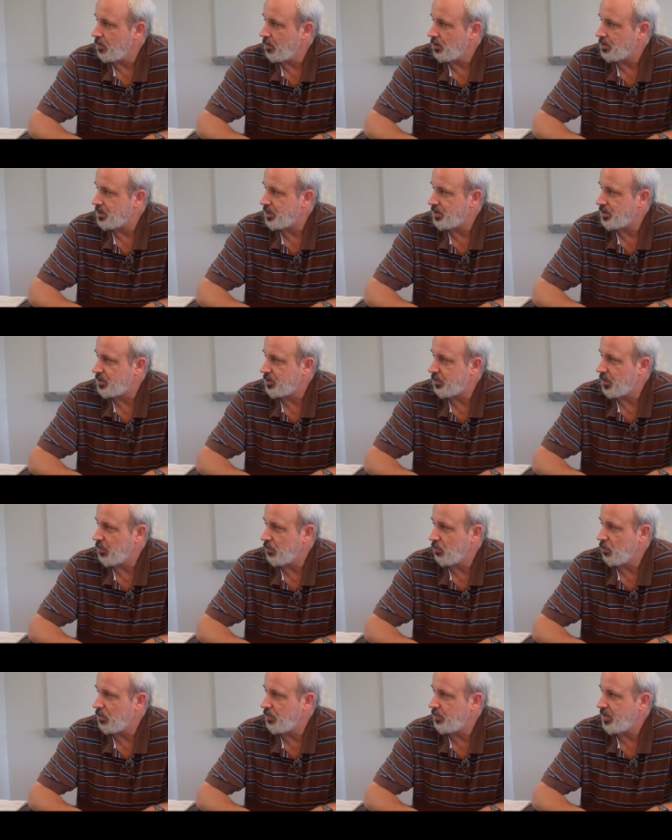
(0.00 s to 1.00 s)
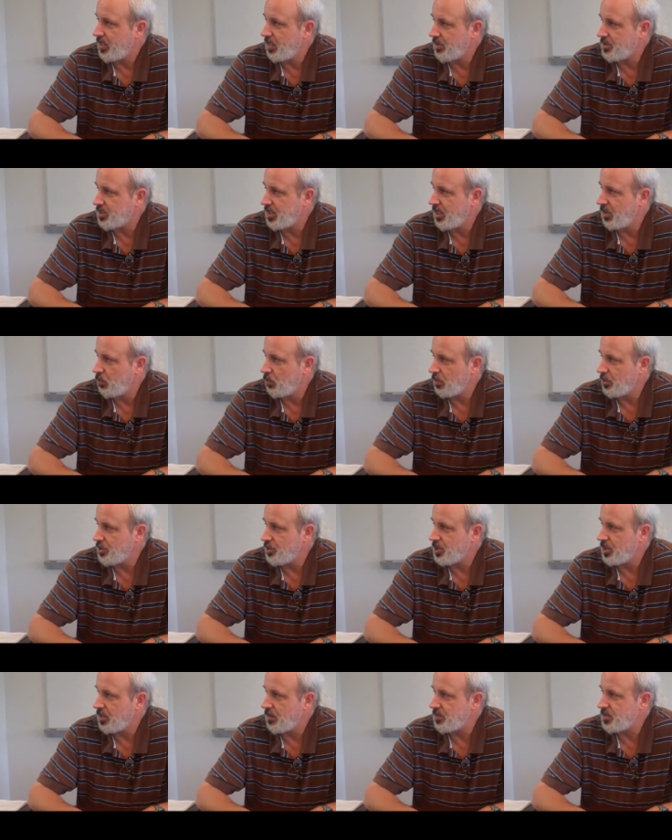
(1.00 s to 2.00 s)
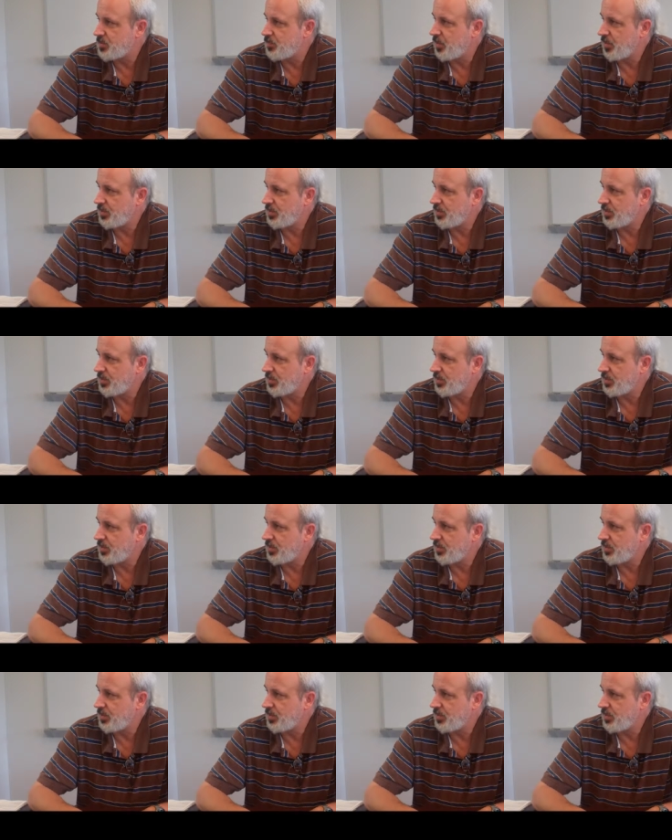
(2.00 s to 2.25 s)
looked into both wood pellets and wood chips,